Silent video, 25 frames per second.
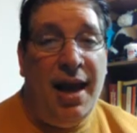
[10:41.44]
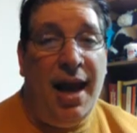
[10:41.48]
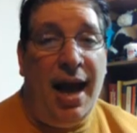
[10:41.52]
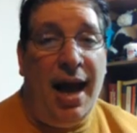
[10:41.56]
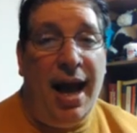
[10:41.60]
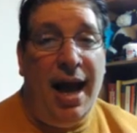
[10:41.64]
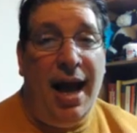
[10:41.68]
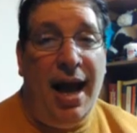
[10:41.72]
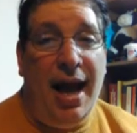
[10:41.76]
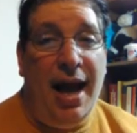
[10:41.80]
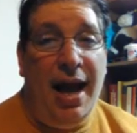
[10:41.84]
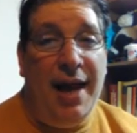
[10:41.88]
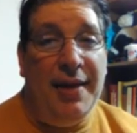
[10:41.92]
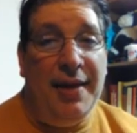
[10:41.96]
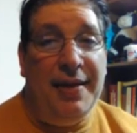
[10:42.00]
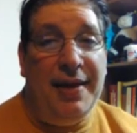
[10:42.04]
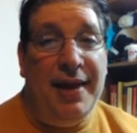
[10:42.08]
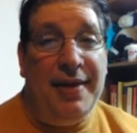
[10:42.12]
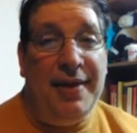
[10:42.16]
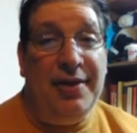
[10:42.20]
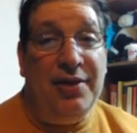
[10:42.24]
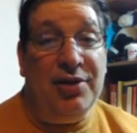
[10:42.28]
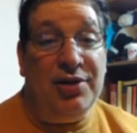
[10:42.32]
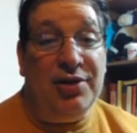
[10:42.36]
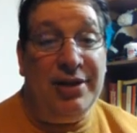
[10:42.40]

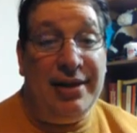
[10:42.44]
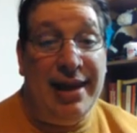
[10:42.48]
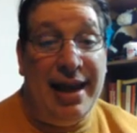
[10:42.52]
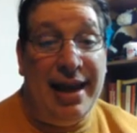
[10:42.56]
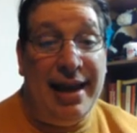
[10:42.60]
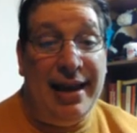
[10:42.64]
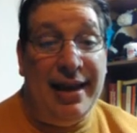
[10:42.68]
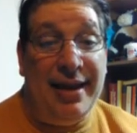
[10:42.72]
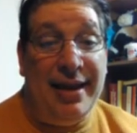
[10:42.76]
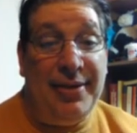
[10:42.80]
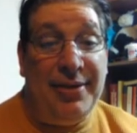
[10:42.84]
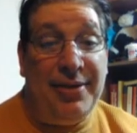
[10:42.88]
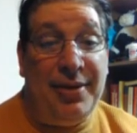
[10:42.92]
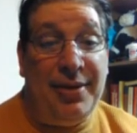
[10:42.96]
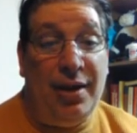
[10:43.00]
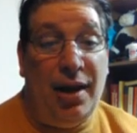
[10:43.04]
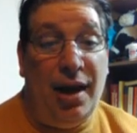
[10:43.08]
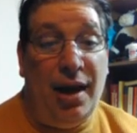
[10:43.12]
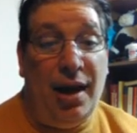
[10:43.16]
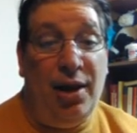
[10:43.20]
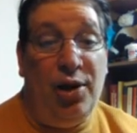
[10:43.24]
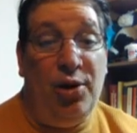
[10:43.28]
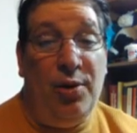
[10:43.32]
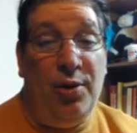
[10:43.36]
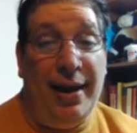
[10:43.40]
Then there's Lilith,
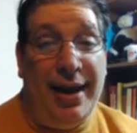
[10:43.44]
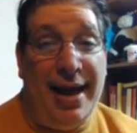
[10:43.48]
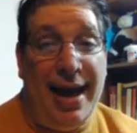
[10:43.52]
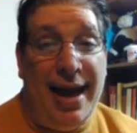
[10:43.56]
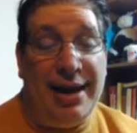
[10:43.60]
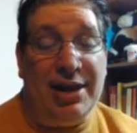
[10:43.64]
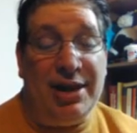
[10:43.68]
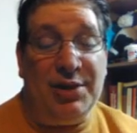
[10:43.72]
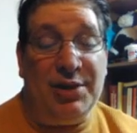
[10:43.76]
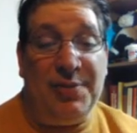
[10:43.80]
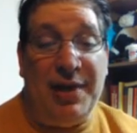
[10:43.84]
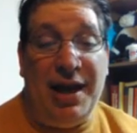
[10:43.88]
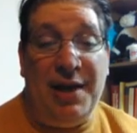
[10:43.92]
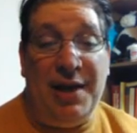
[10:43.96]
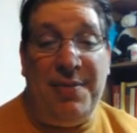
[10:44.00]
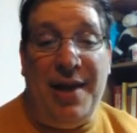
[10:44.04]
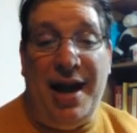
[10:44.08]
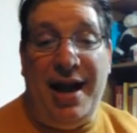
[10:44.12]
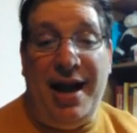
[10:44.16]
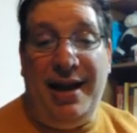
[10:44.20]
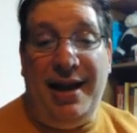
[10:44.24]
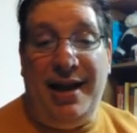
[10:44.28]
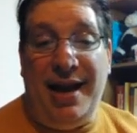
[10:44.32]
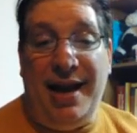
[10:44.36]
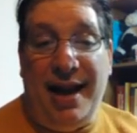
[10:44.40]
who again is played
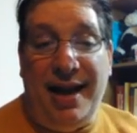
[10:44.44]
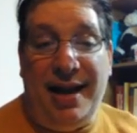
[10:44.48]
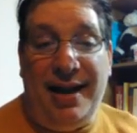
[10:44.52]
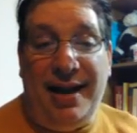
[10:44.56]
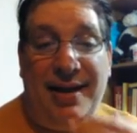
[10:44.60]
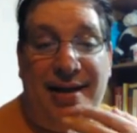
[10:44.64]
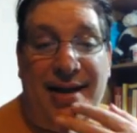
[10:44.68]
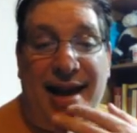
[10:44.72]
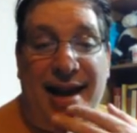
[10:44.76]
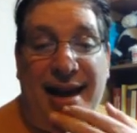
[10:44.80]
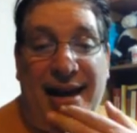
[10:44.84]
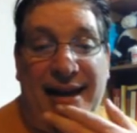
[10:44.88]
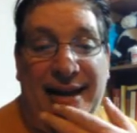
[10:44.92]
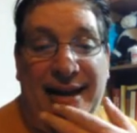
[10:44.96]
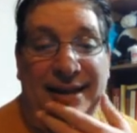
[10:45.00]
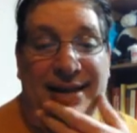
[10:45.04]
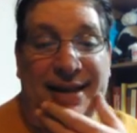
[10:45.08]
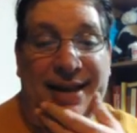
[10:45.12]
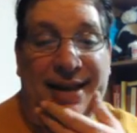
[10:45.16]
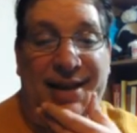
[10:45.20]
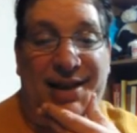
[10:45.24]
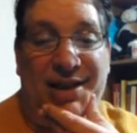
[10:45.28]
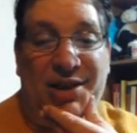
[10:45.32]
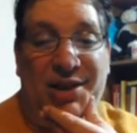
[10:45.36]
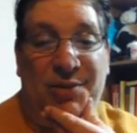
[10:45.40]
by Natalie
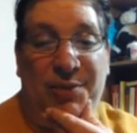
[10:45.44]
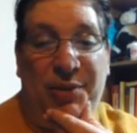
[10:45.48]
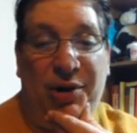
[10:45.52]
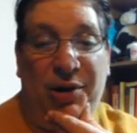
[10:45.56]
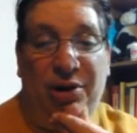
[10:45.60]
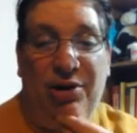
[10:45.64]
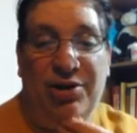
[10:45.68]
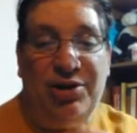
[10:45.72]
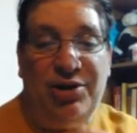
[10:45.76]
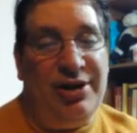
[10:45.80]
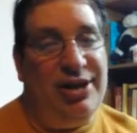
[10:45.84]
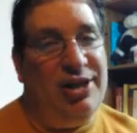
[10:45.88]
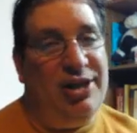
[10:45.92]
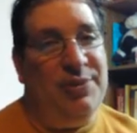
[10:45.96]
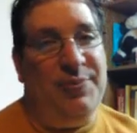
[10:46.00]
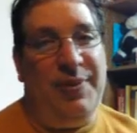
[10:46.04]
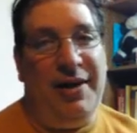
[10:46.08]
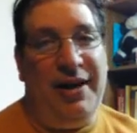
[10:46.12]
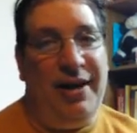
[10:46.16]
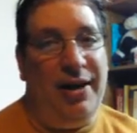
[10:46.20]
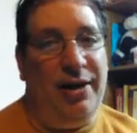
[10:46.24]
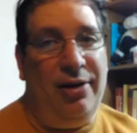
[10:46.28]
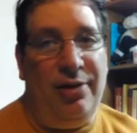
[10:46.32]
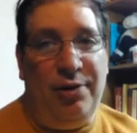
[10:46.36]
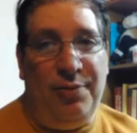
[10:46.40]
Denise Spurl. She's
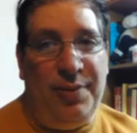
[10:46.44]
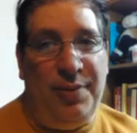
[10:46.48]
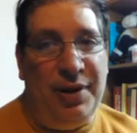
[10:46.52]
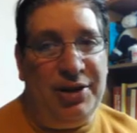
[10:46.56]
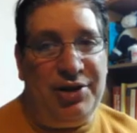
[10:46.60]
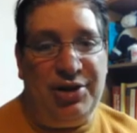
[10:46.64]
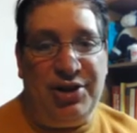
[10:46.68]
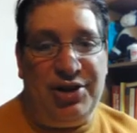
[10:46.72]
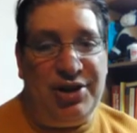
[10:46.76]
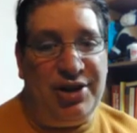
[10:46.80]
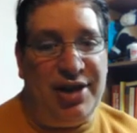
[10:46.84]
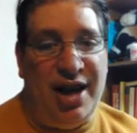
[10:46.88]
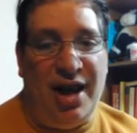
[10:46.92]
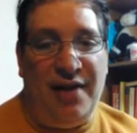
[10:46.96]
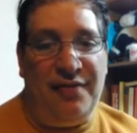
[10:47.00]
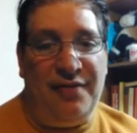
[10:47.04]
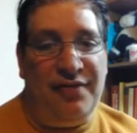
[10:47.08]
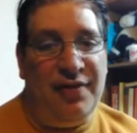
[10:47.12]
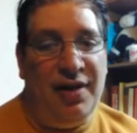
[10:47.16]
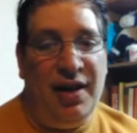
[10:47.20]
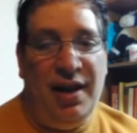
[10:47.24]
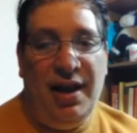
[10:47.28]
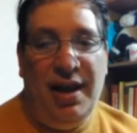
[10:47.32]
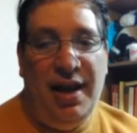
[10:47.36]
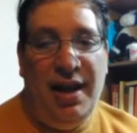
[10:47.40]
been in a whole bunch of stuff.